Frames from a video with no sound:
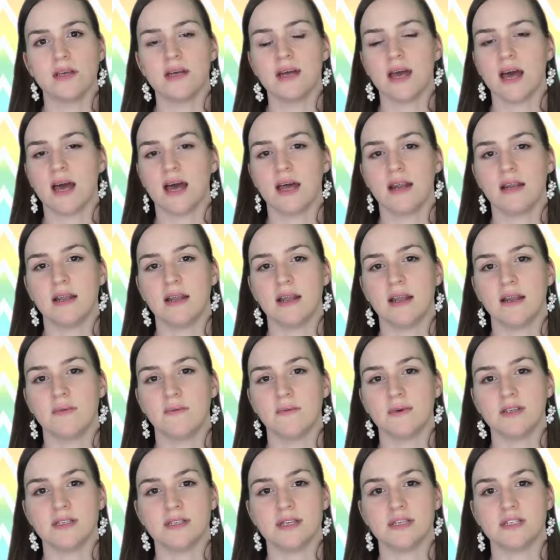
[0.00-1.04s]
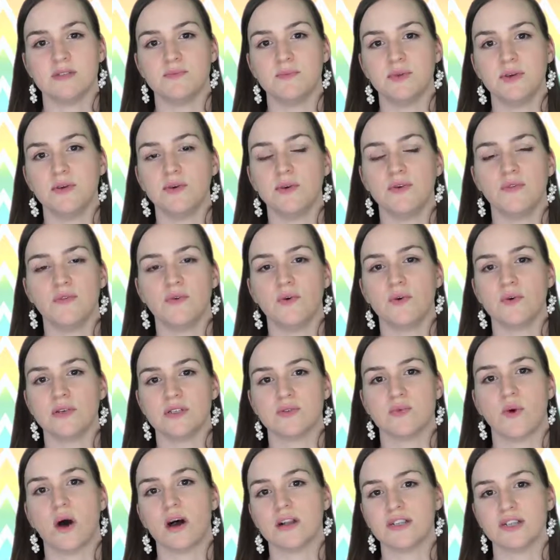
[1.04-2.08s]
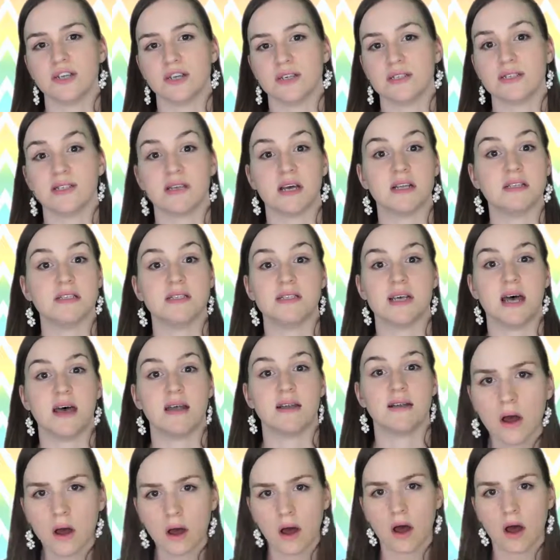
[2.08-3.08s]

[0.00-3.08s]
And it was as beautiful as watching a sunset.